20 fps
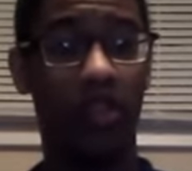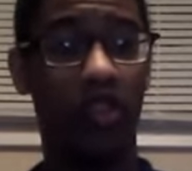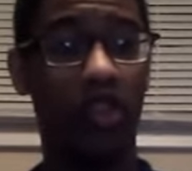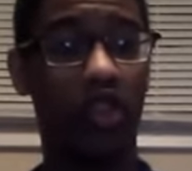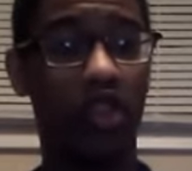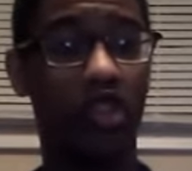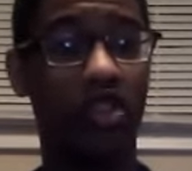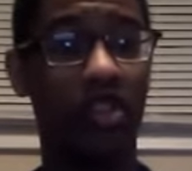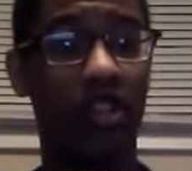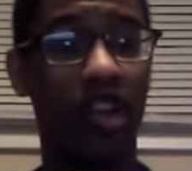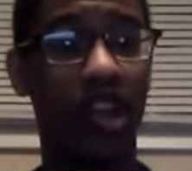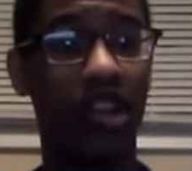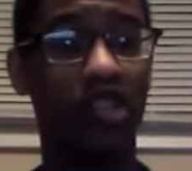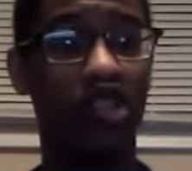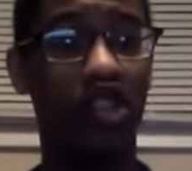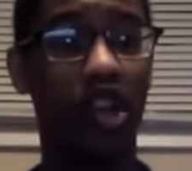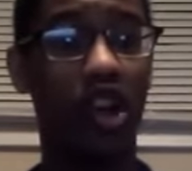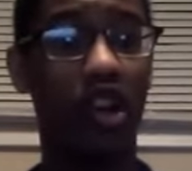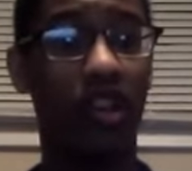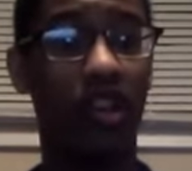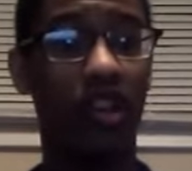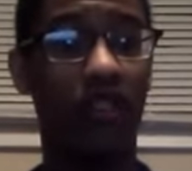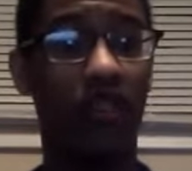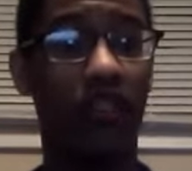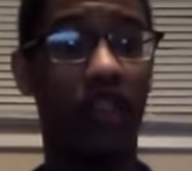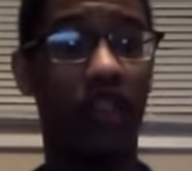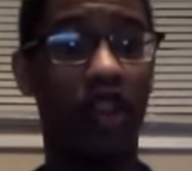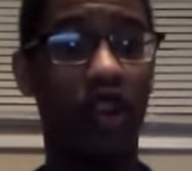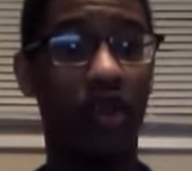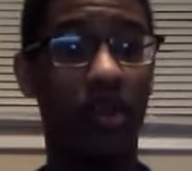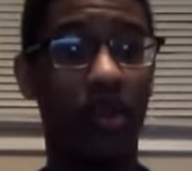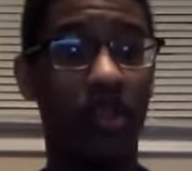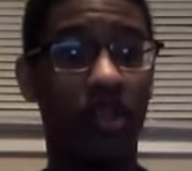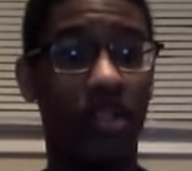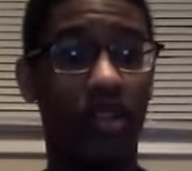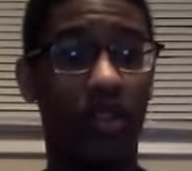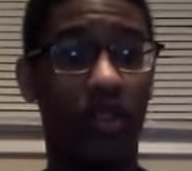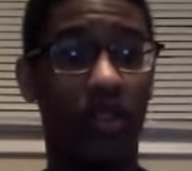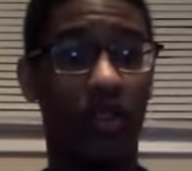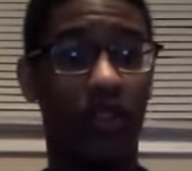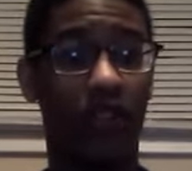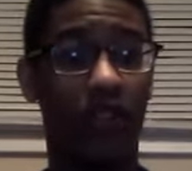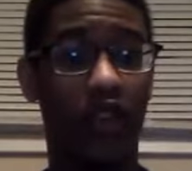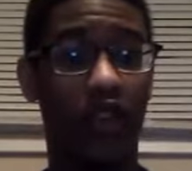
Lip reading: You also got John Lithgow as Lord